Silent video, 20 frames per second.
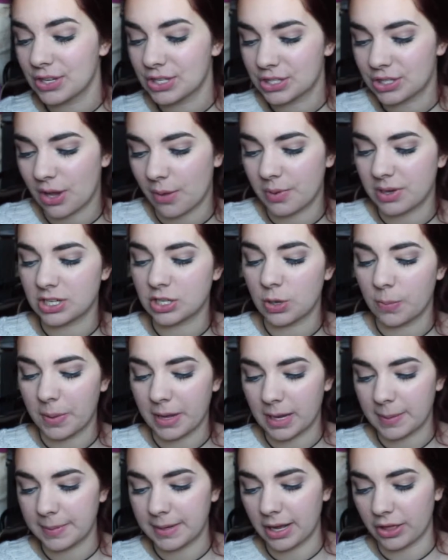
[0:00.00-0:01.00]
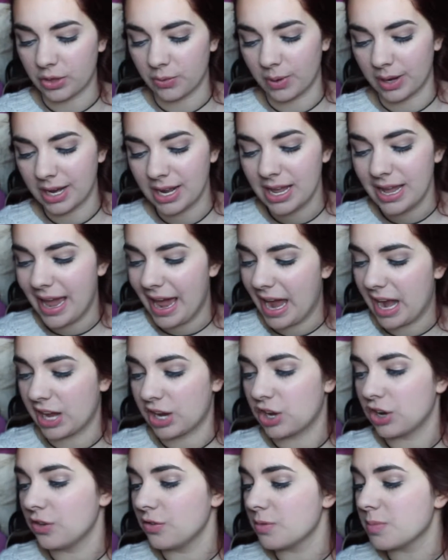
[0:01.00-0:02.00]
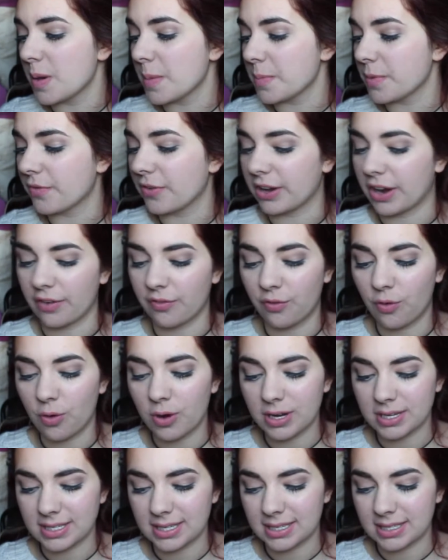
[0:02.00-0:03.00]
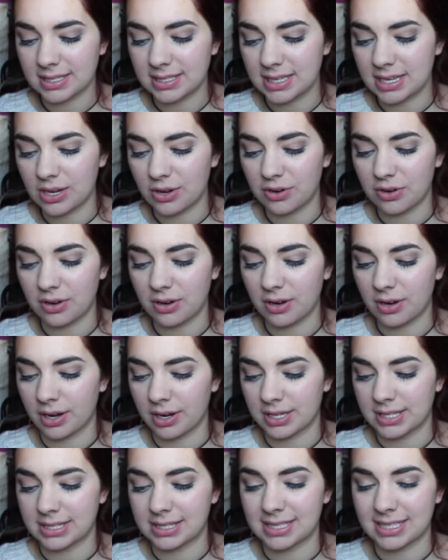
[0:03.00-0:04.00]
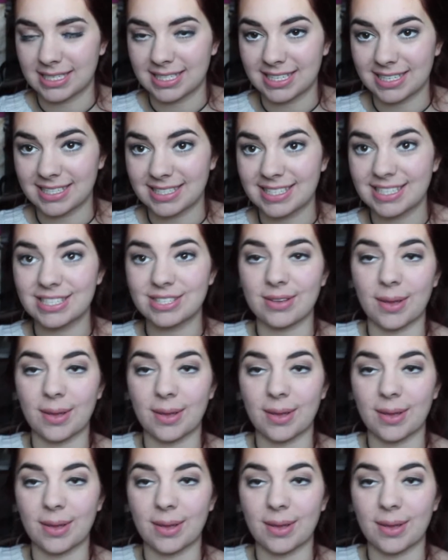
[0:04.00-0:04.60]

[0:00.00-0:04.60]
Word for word: So I went to go pick up another one, and I couldn't remember if I got 460 or 660,